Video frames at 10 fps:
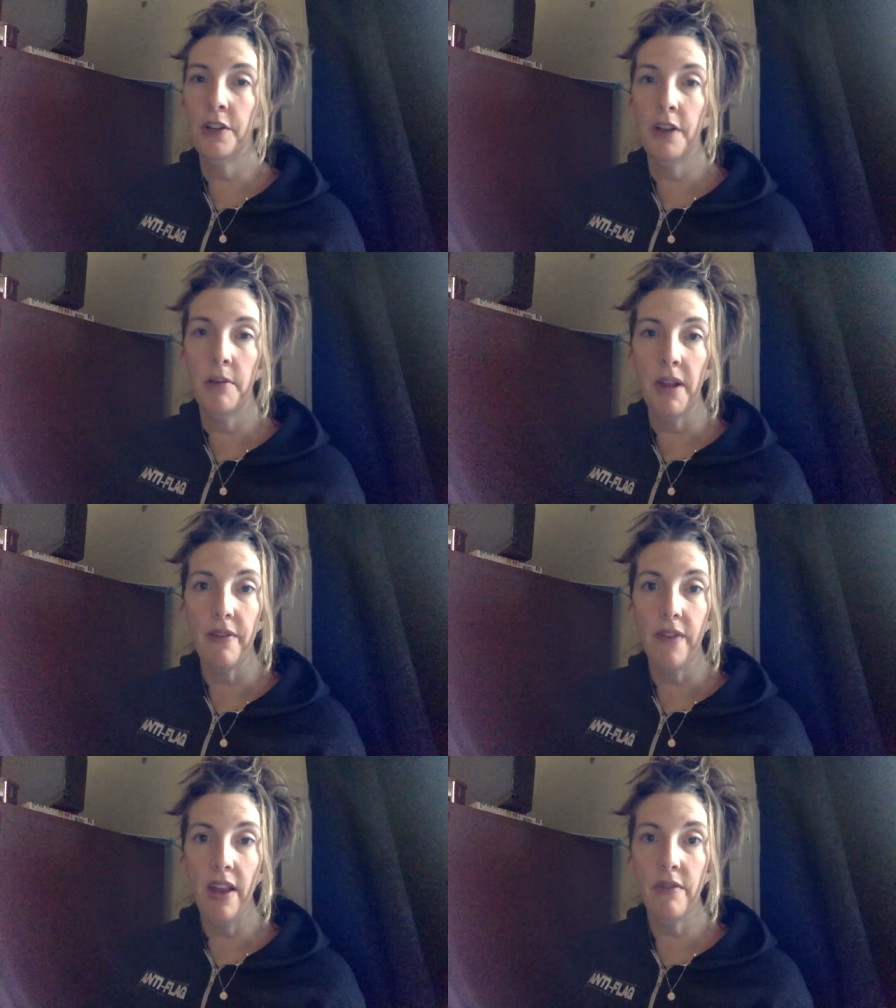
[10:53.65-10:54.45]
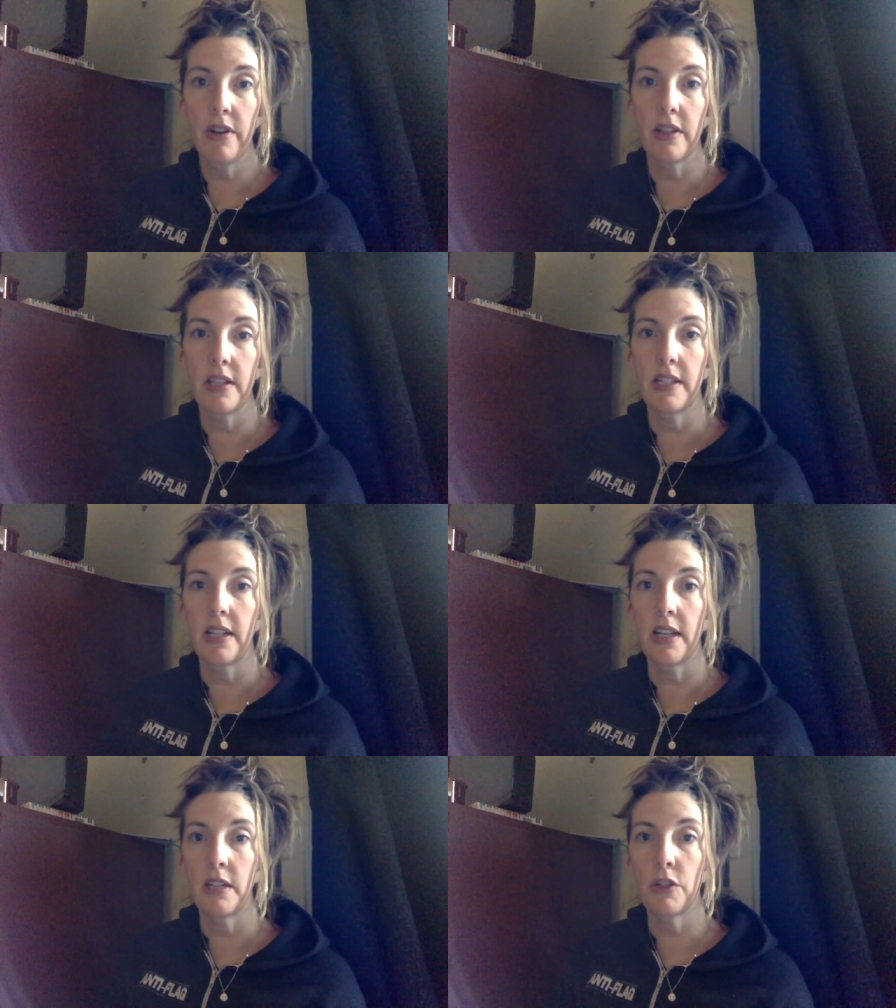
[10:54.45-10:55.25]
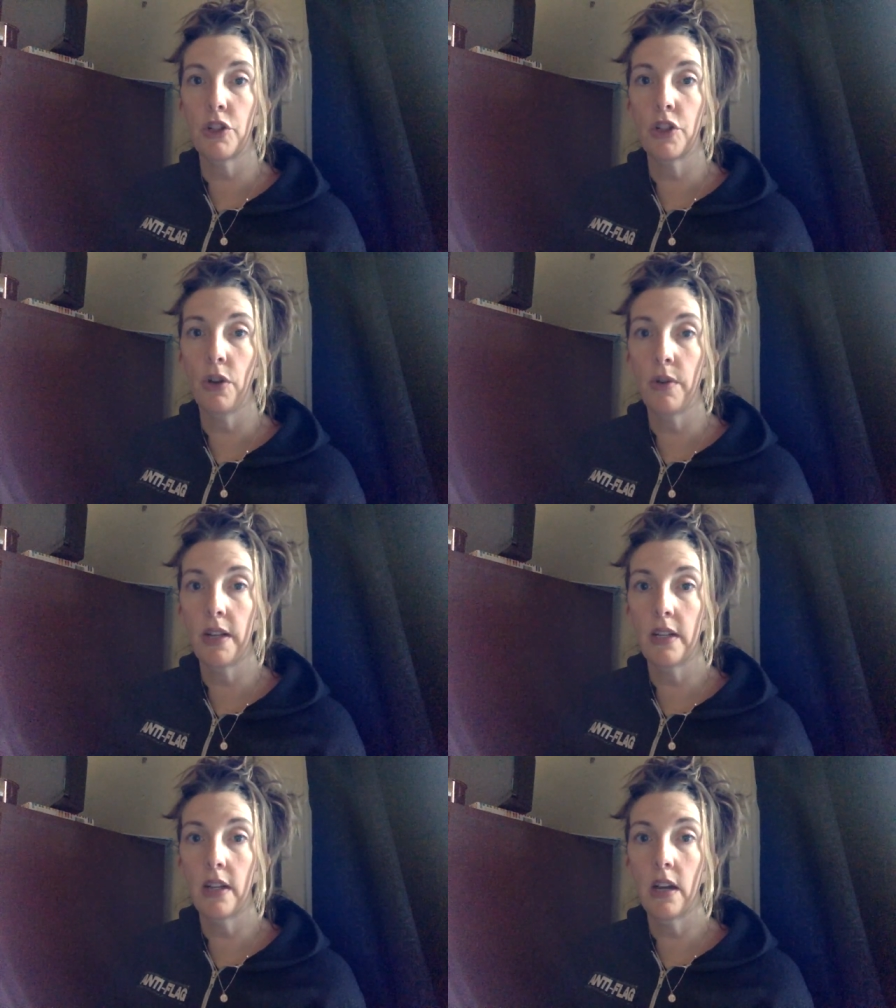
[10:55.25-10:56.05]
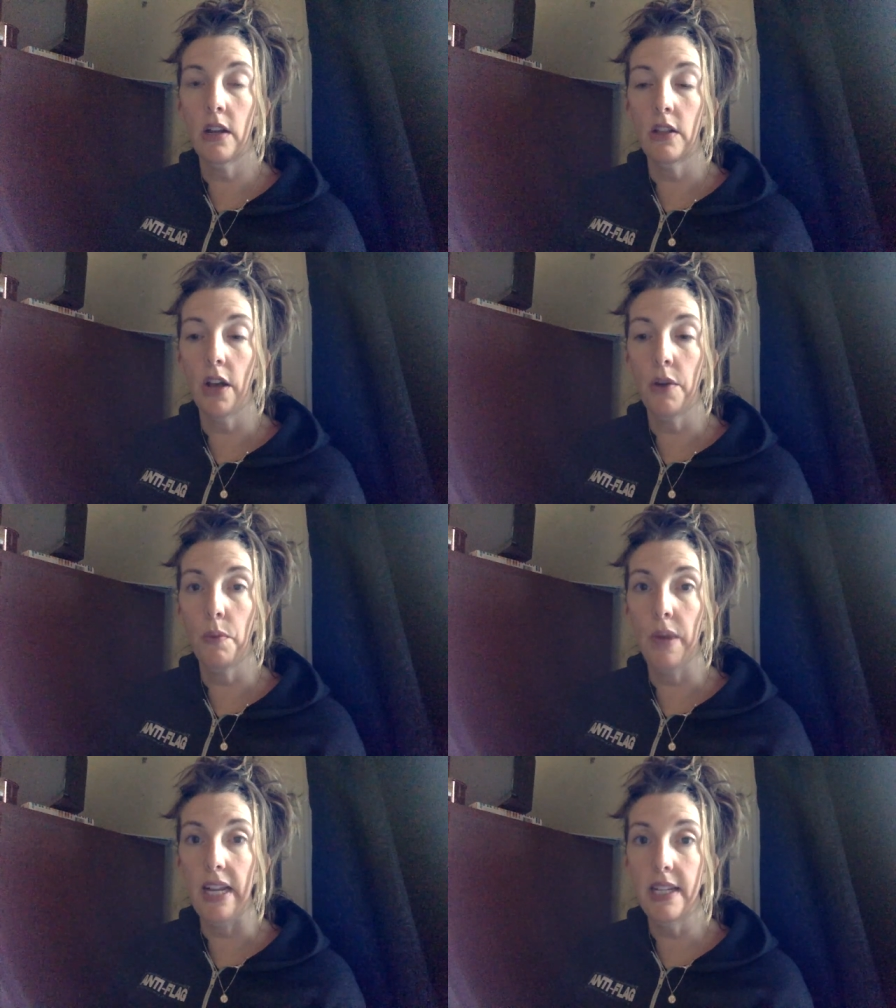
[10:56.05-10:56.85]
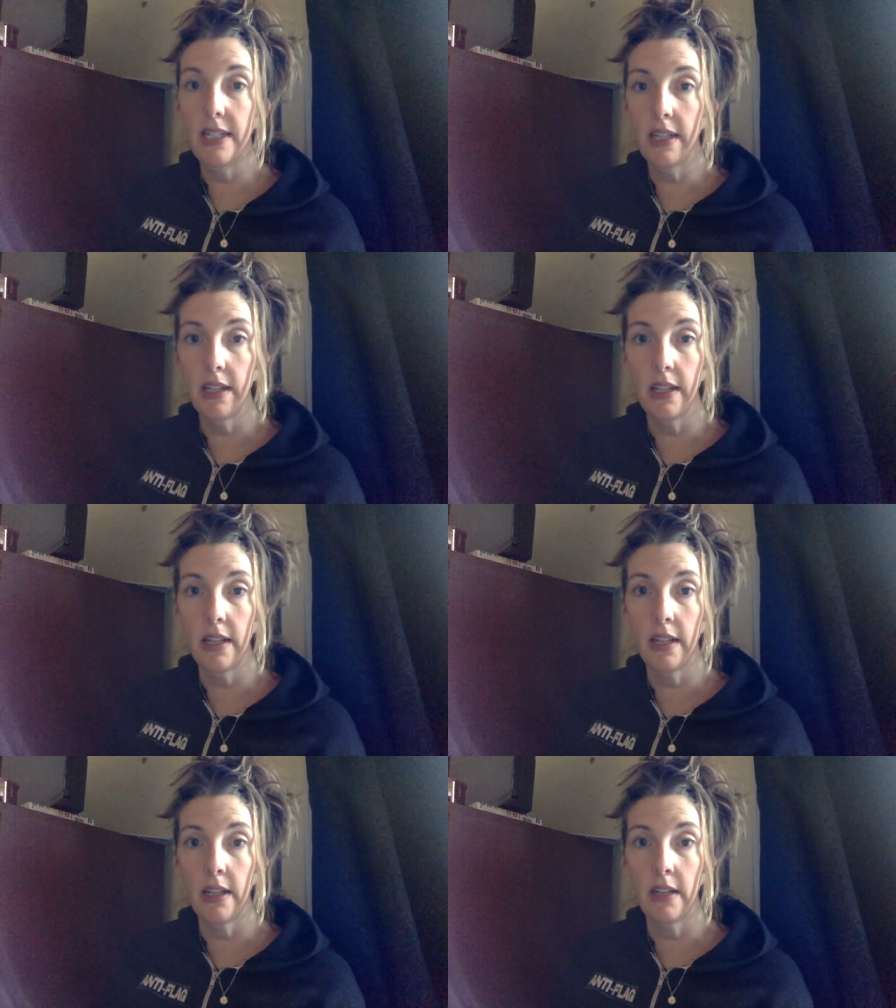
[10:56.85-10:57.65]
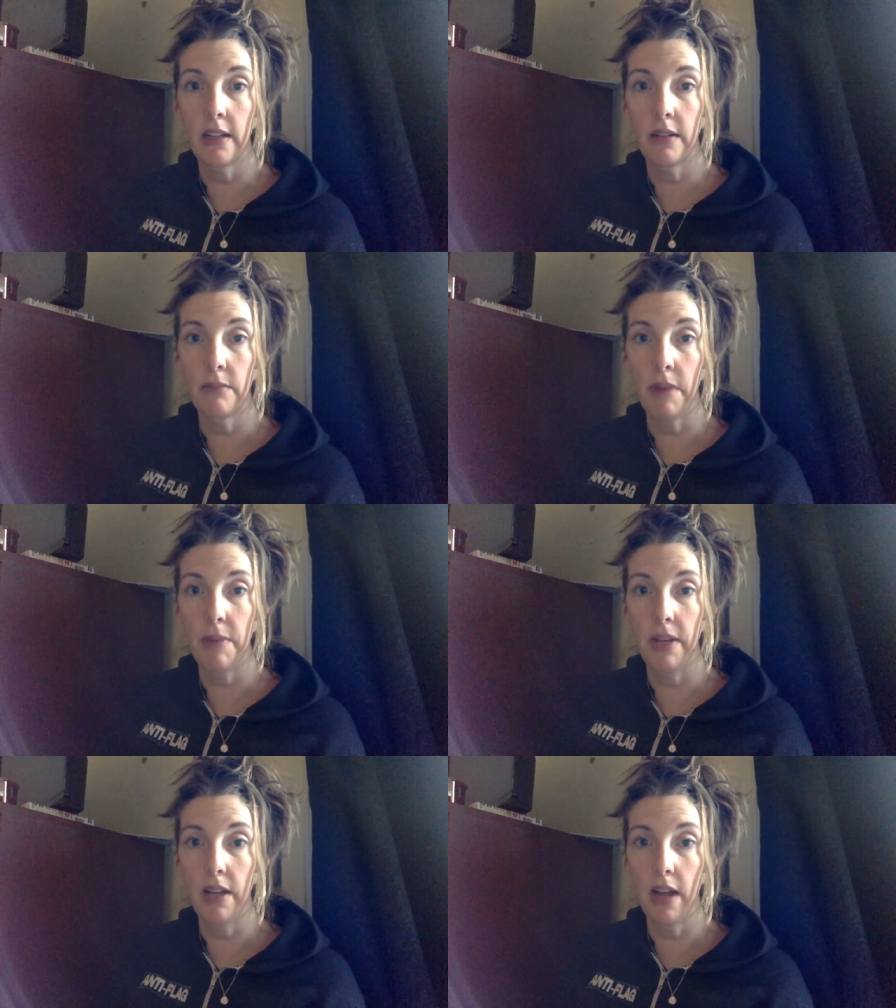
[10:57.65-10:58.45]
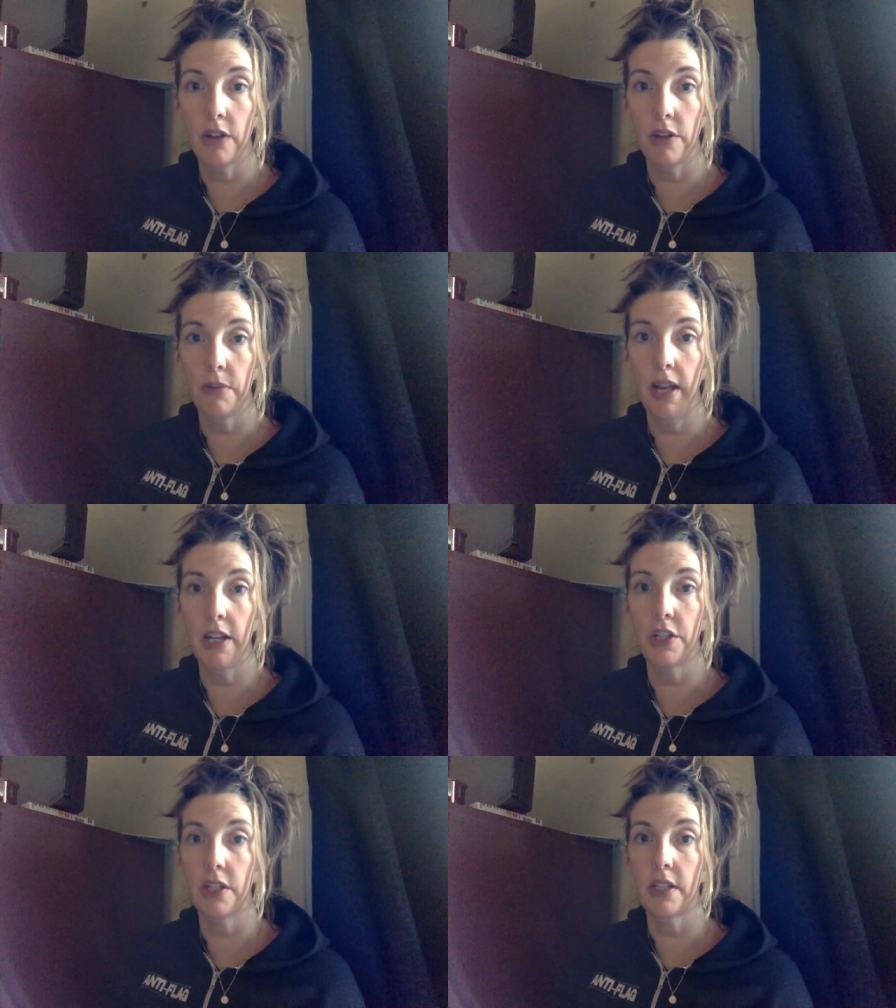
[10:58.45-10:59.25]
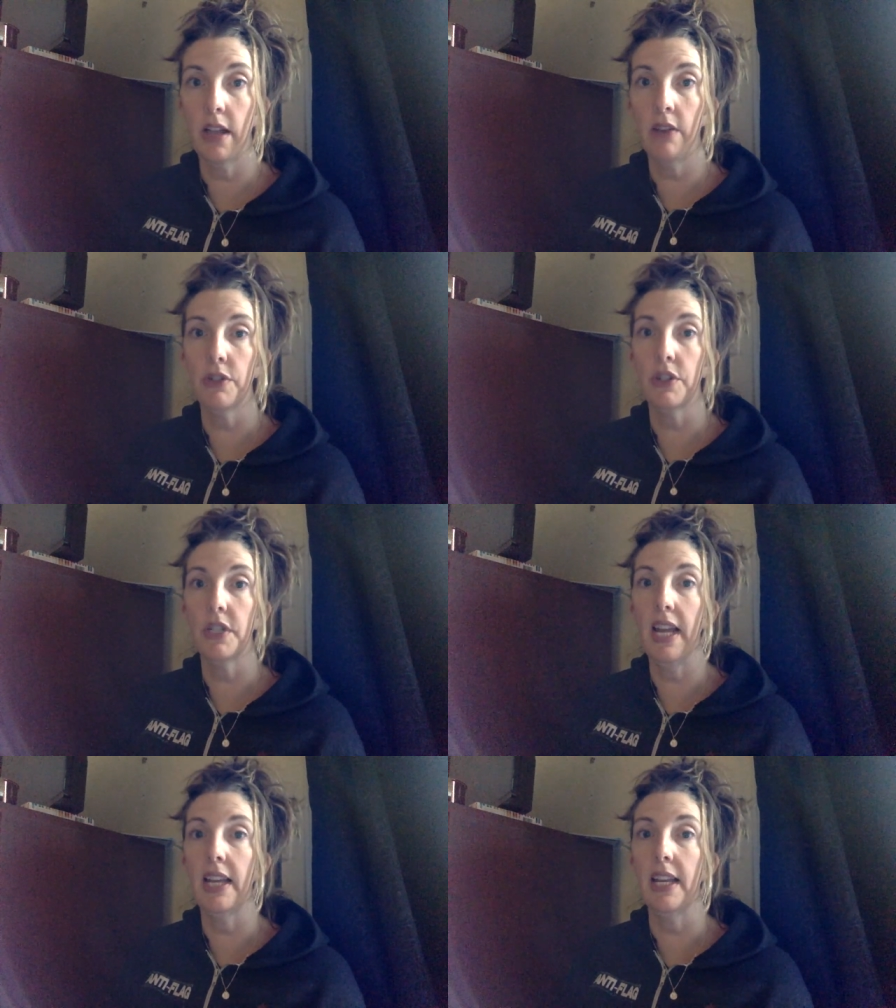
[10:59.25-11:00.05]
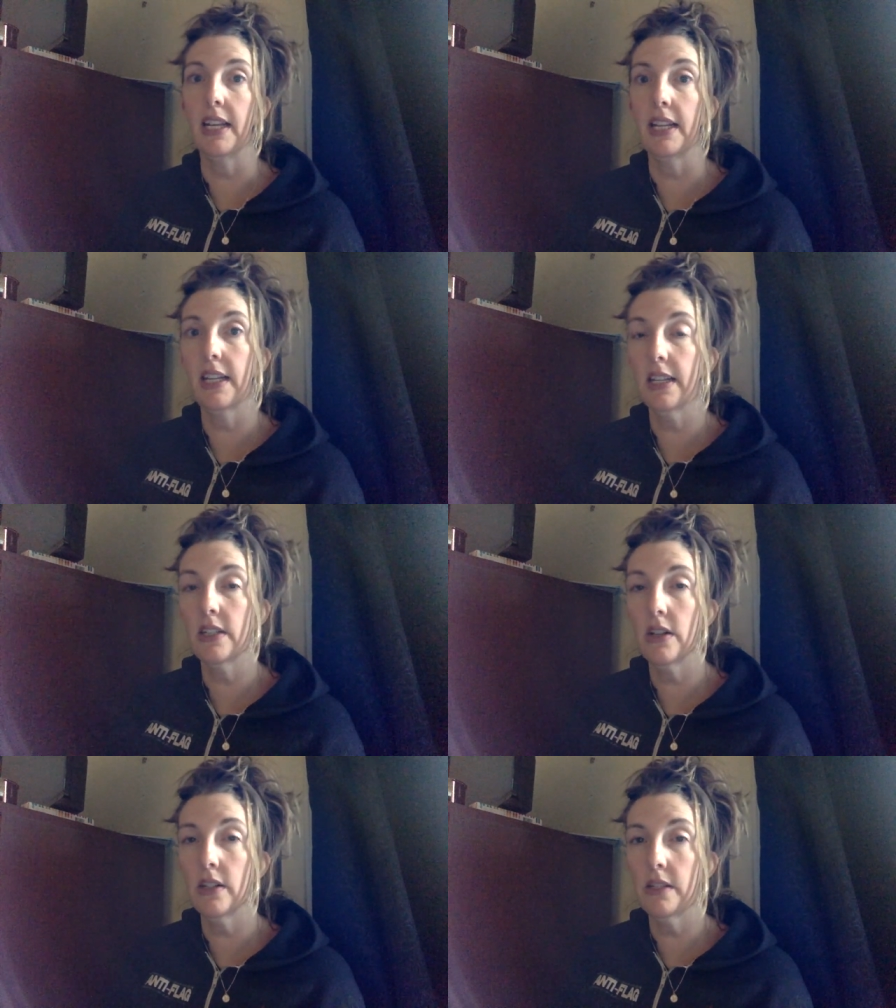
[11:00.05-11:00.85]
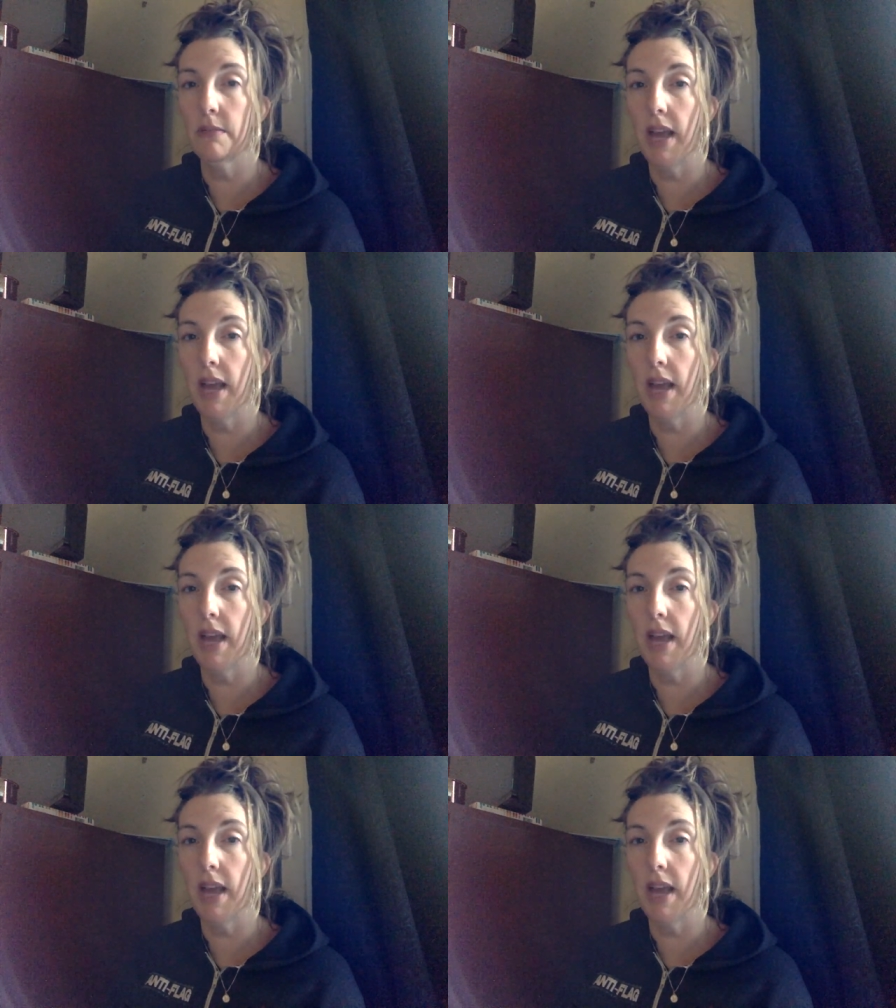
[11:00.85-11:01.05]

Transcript: not my favorite these days, showing a lot of wheezing in my pediatric patients after taking it. Kicks on some